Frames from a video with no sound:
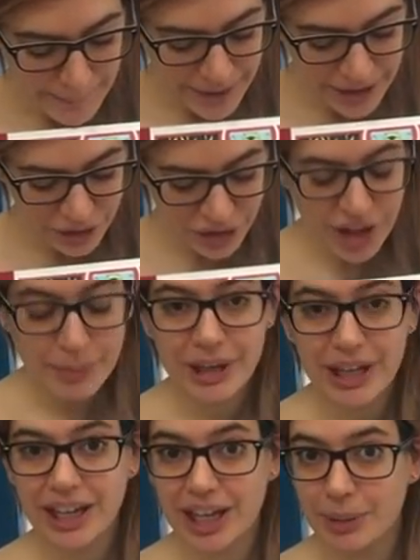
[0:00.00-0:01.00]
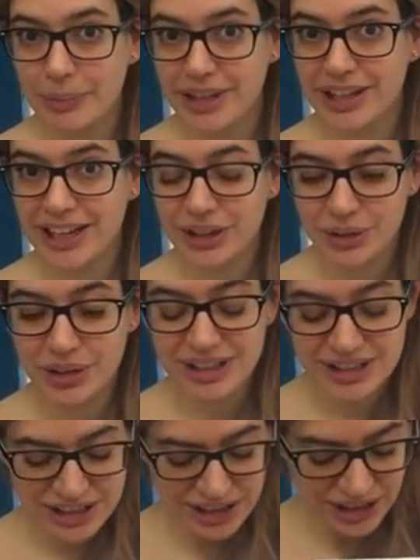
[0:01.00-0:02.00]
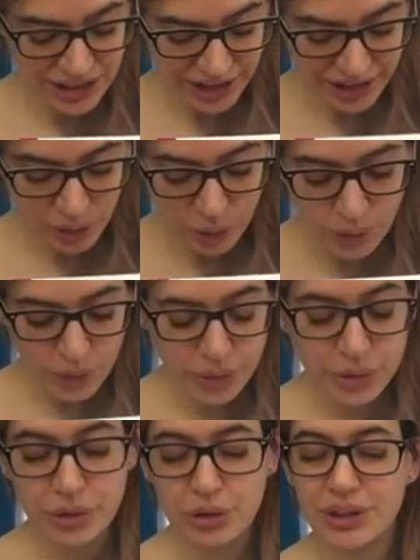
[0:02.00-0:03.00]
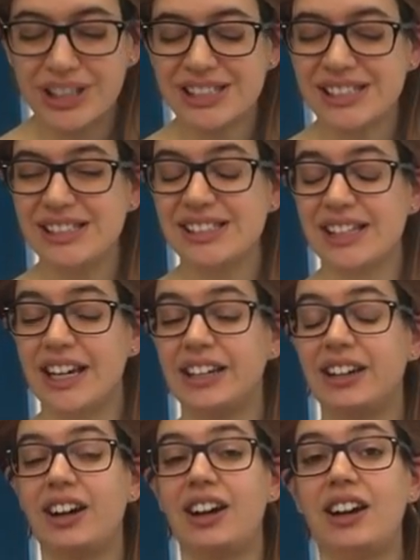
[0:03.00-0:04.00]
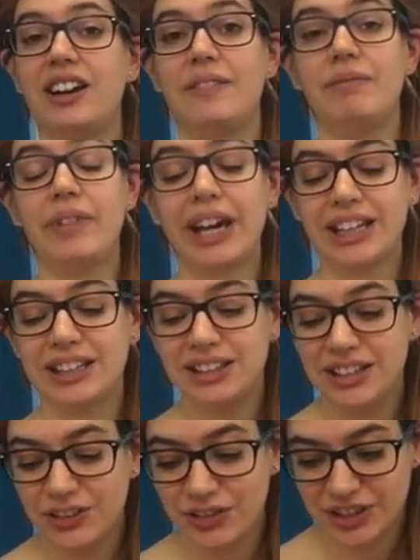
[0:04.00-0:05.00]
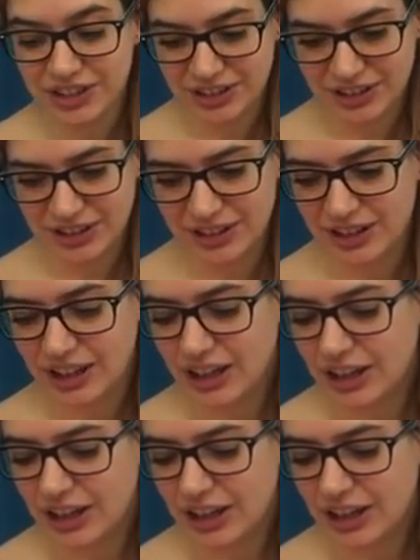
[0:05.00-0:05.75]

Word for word: Benjamin Rabier, as you can see here, and all the drawings inside are magnificent.